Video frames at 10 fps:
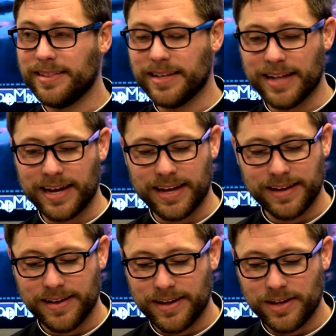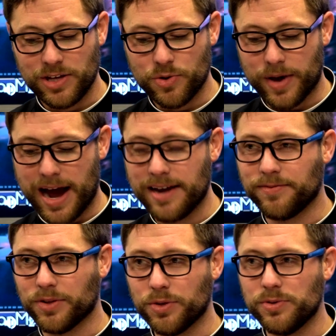then like you kind
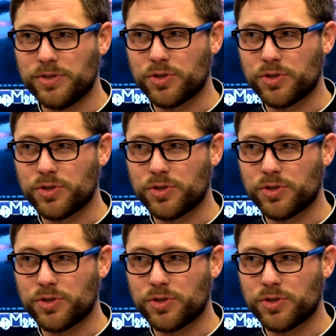of lose